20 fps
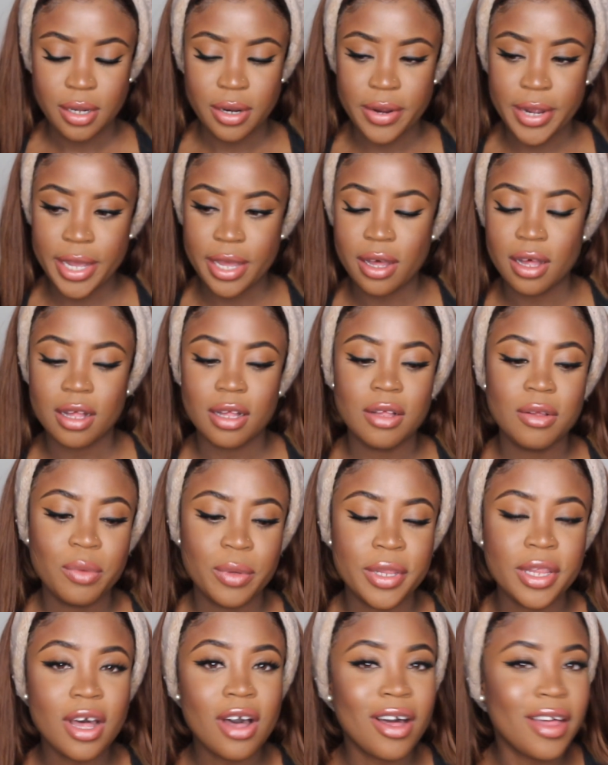All right, y'all,
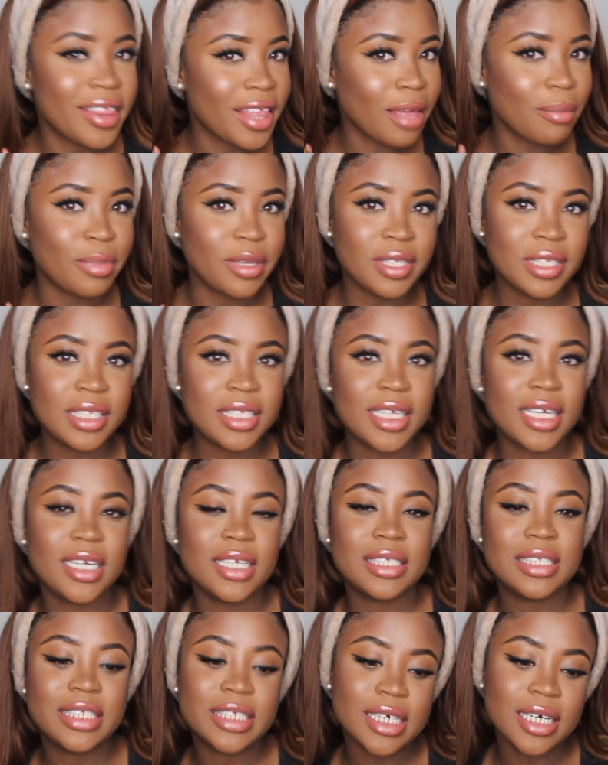with all that being said
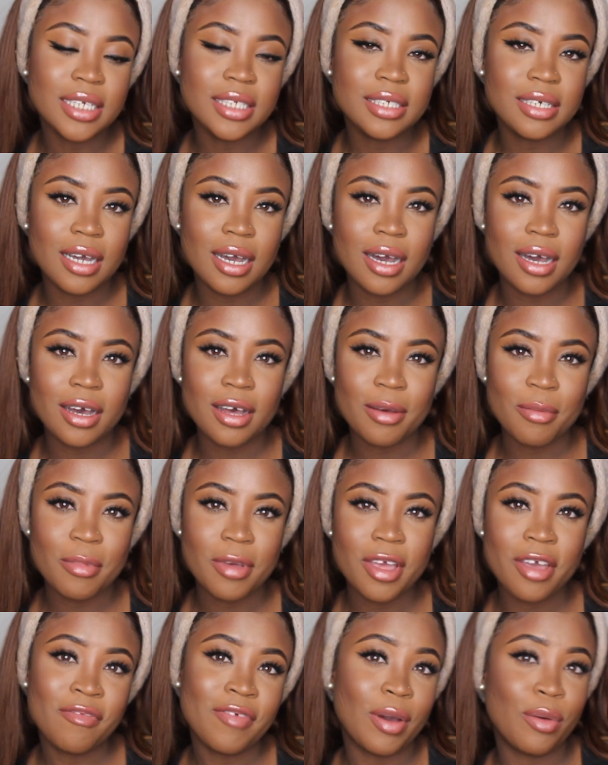and done,
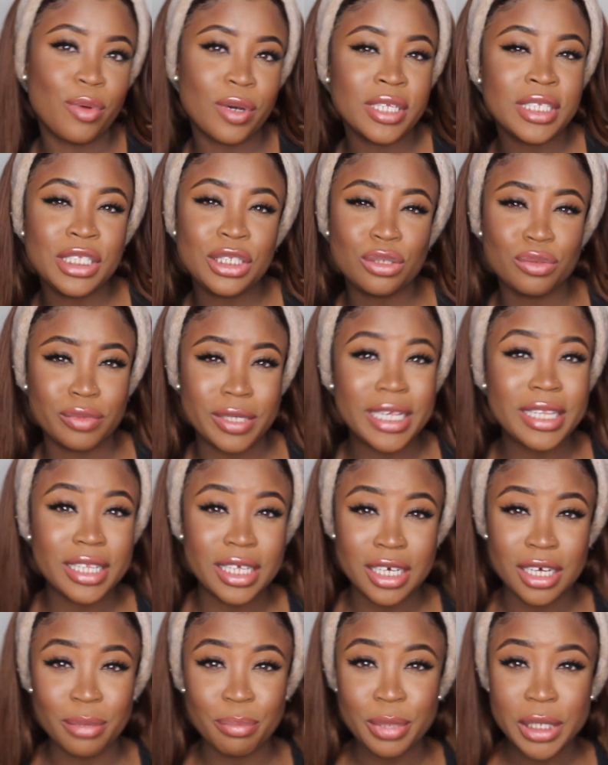if I was to rate the
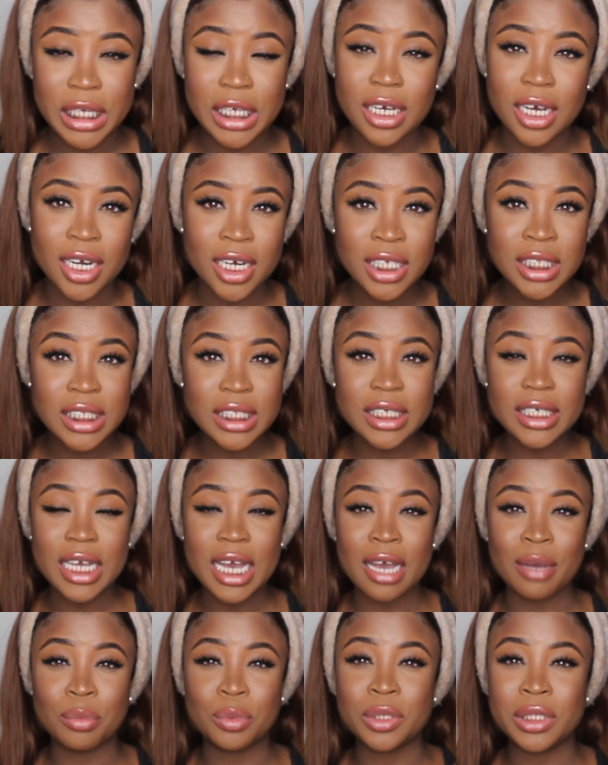company, honestly,
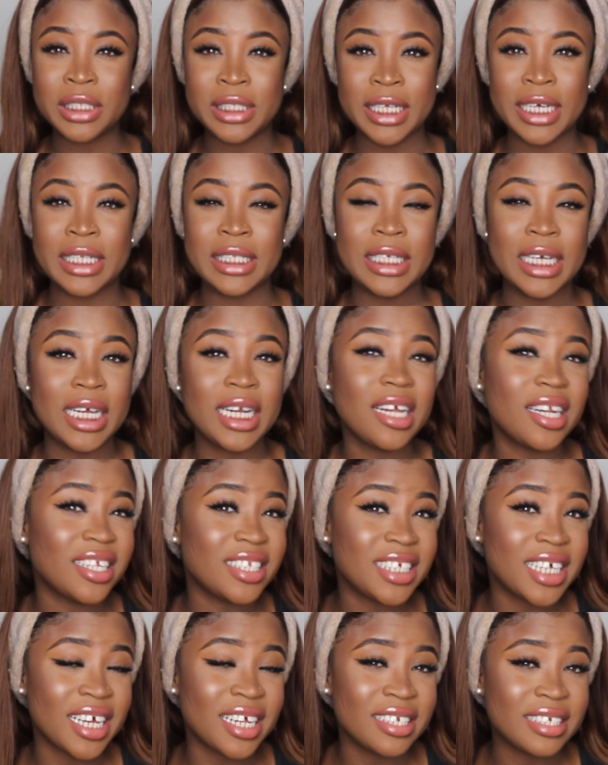I would say 10 out of
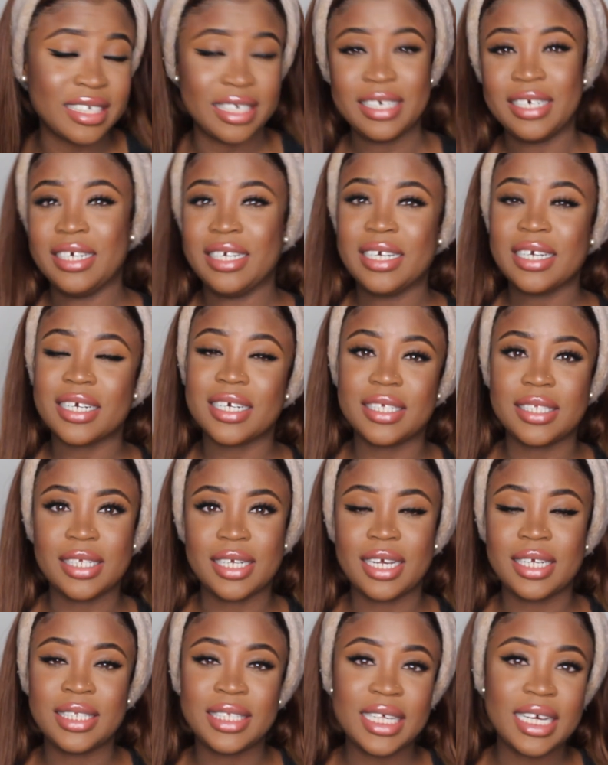10, because
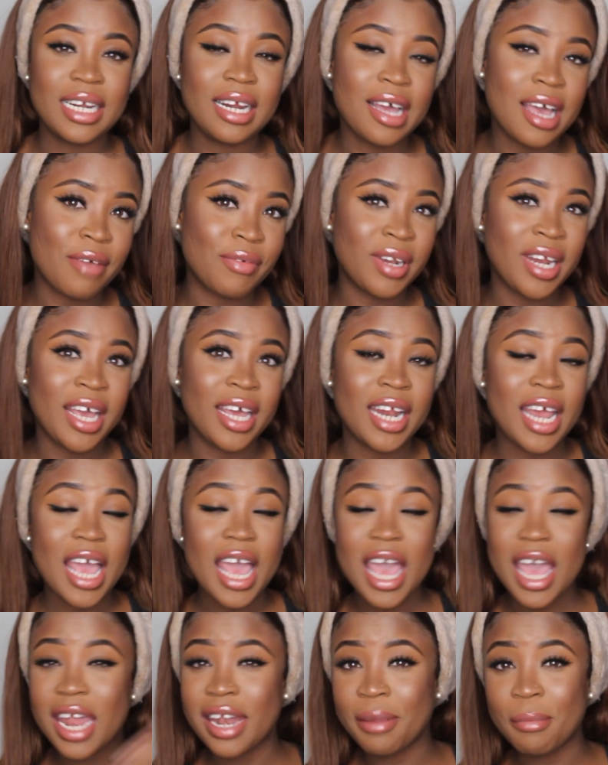like I said, I haven't had
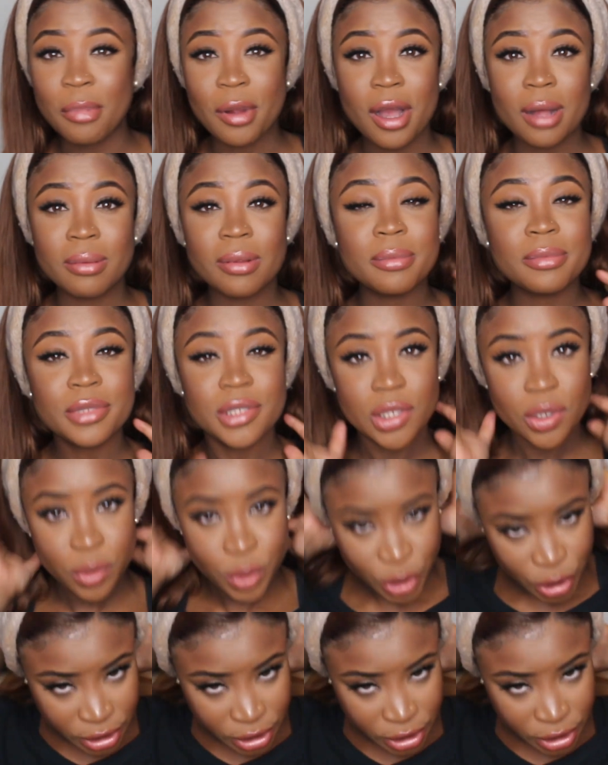any problems, no